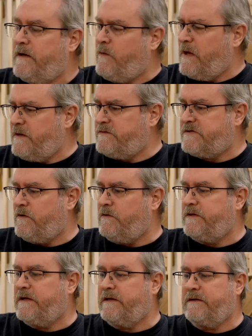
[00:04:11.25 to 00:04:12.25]
Now, while I was
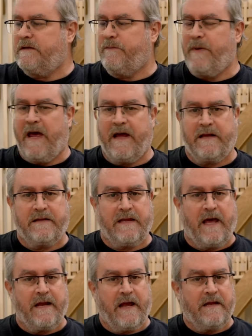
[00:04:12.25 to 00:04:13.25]
holding the bag
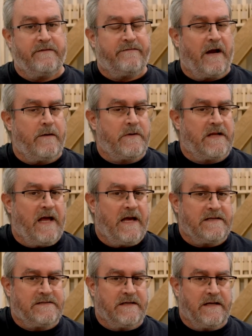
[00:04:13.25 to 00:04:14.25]
that had the
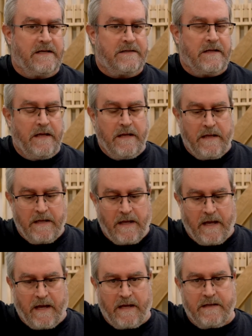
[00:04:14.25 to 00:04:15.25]
fiberglass in it,
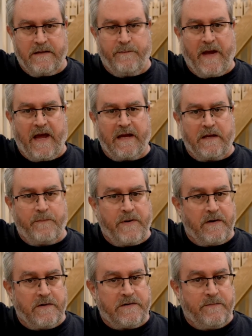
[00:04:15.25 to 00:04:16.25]
uh, the bag
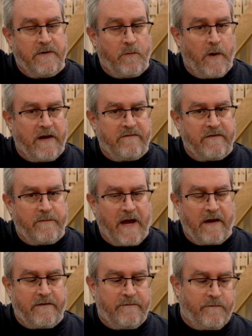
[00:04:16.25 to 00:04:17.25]
appeared to be waving
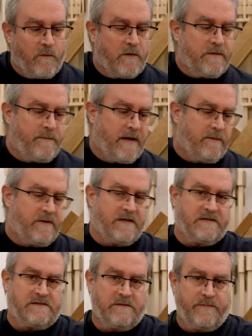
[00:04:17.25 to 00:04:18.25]
back and forth, maybe
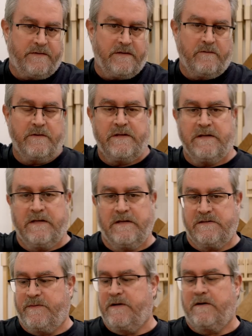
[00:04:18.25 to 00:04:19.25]
in sympathy with the
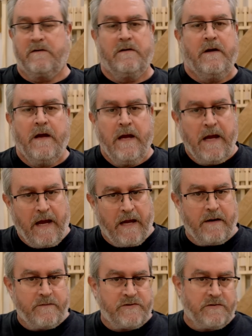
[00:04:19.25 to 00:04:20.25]
speaker.
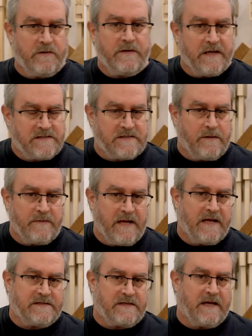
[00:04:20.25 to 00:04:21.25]
And I'm sure that some of
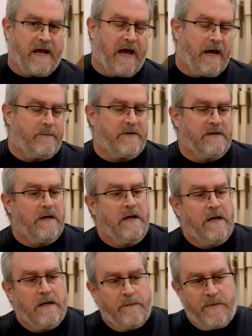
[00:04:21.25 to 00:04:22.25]
that's going to happen.
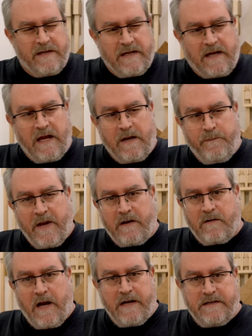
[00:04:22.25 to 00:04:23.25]
But to get a
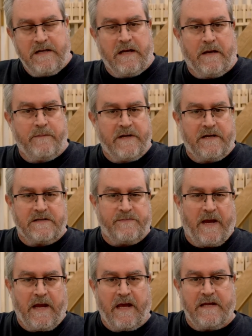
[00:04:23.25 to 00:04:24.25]
better idea, because
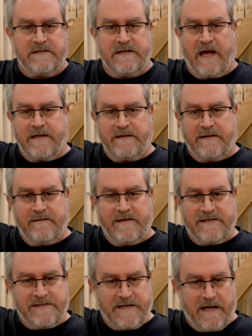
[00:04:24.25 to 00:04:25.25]
my hand's not the
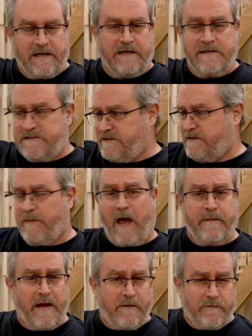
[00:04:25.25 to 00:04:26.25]
steadiest, um,
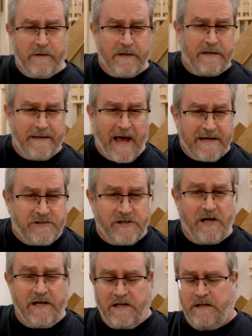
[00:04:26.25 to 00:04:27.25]
I'm not really that
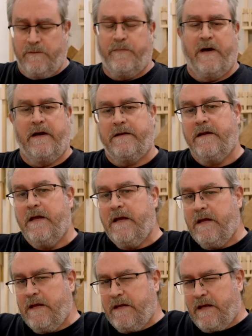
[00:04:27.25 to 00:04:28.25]
shaky, but
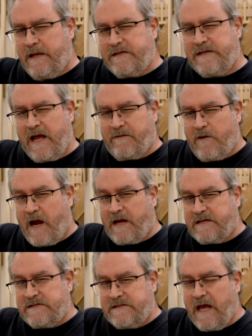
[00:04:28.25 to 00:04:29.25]
it's not
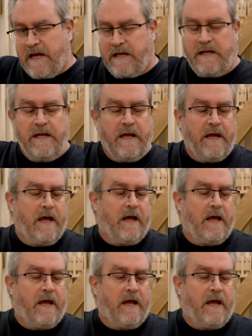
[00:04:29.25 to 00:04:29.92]
rock steady.